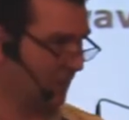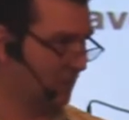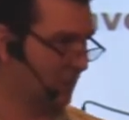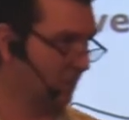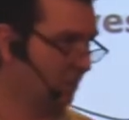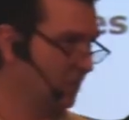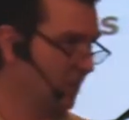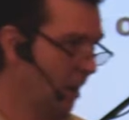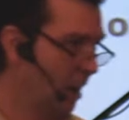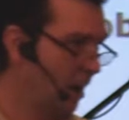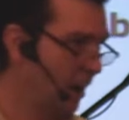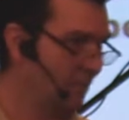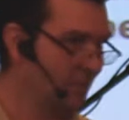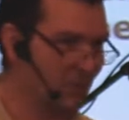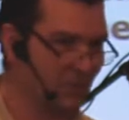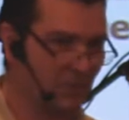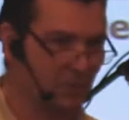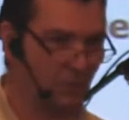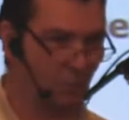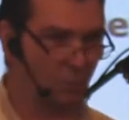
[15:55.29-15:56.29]
us
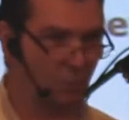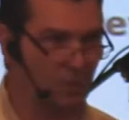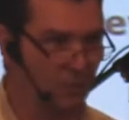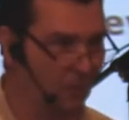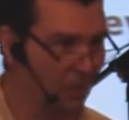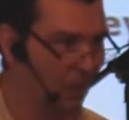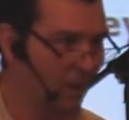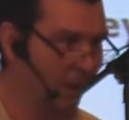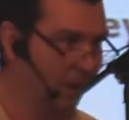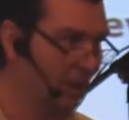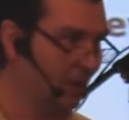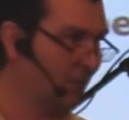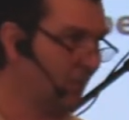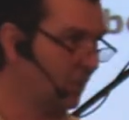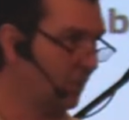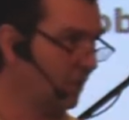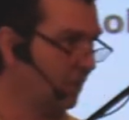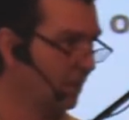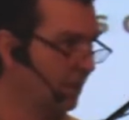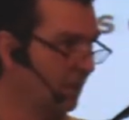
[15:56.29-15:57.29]
sometimes to
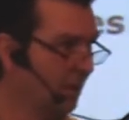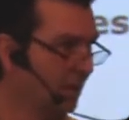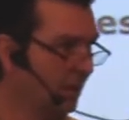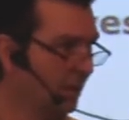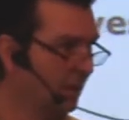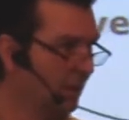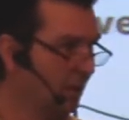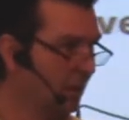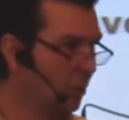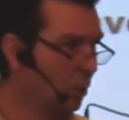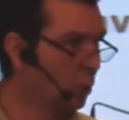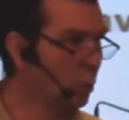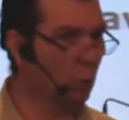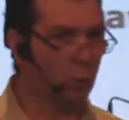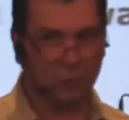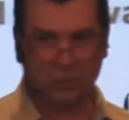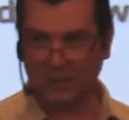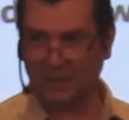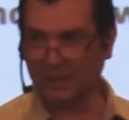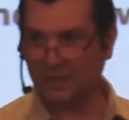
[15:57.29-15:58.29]
realize
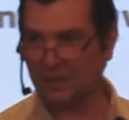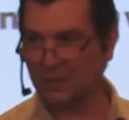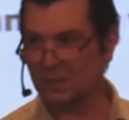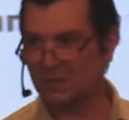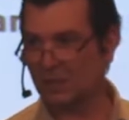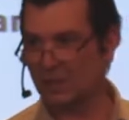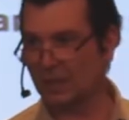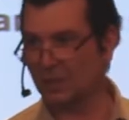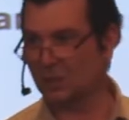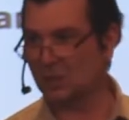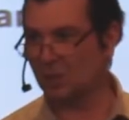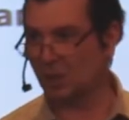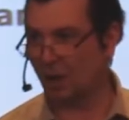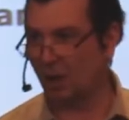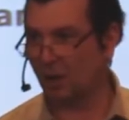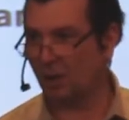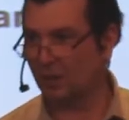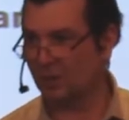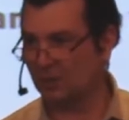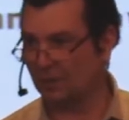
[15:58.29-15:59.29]
who is in
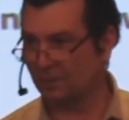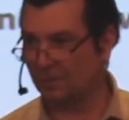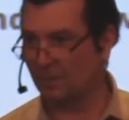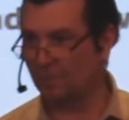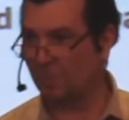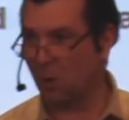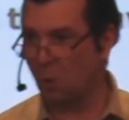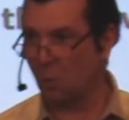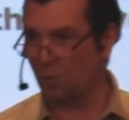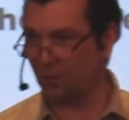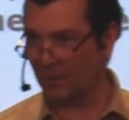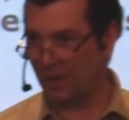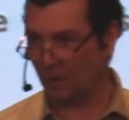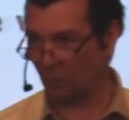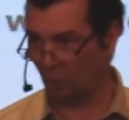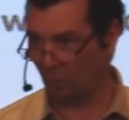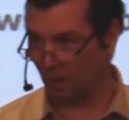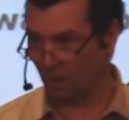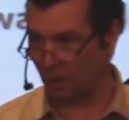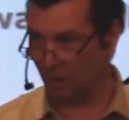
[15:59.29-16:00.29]
charge of the boat
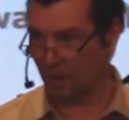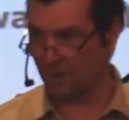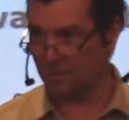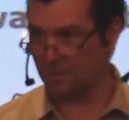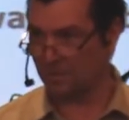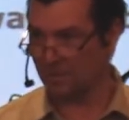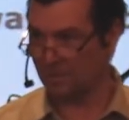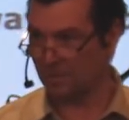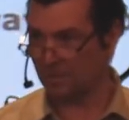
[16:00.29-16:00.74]
that we're on?